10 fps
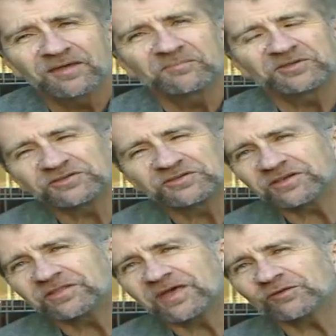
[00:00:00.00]
But you
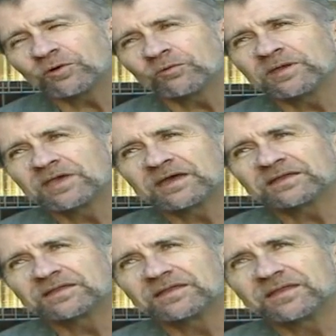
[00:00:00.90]
see, that's where we
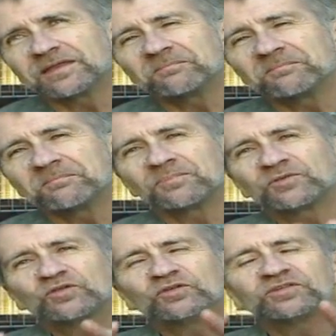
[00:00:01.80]
get
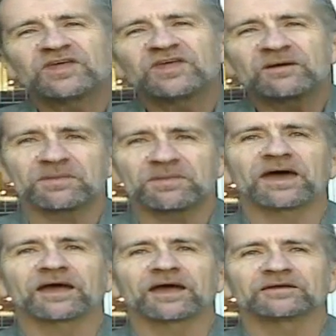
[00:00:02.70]
to step
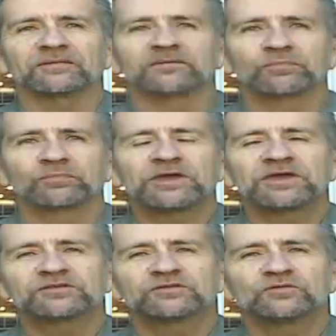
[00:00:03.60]
back. We
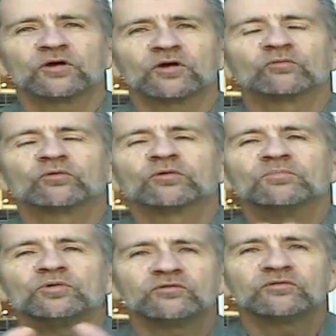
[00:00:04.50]
get to
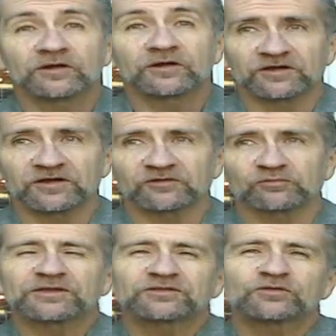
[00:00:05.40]
remove ourselves.
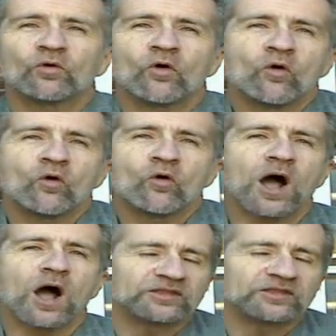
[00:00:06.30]
We get to
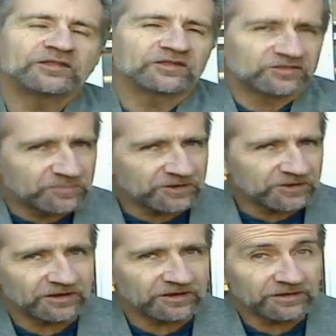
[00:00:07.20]
walk in the
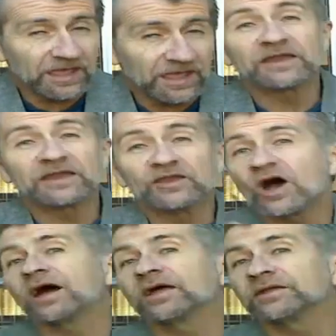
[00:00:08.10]
spirit and
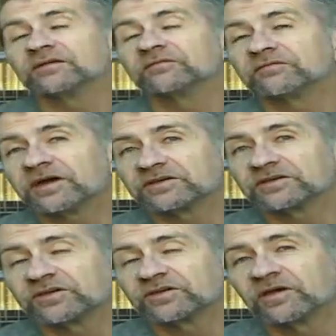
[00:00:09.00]
not in the
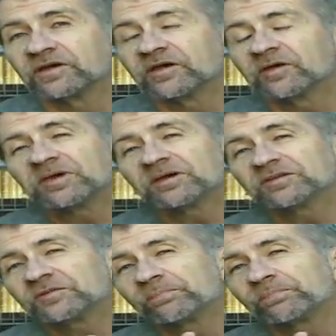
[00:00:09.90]
flesh.
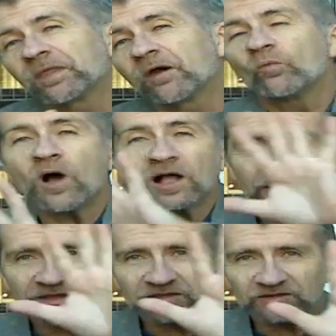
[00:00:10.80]
Because
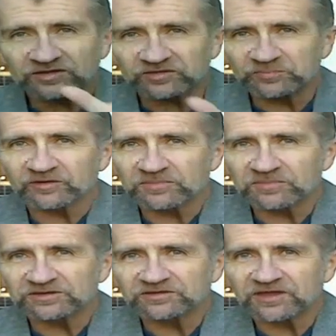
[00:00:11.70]
walking in the spirit
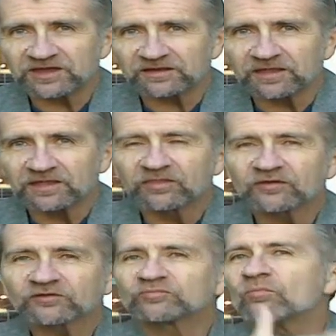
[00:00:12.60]
means that
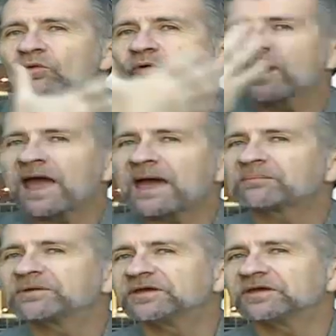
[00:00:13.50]
there's more
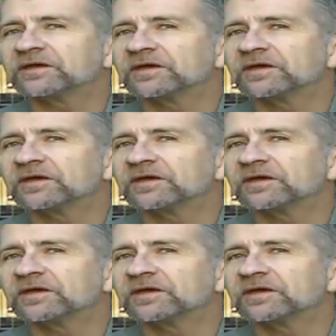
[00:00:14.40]
happening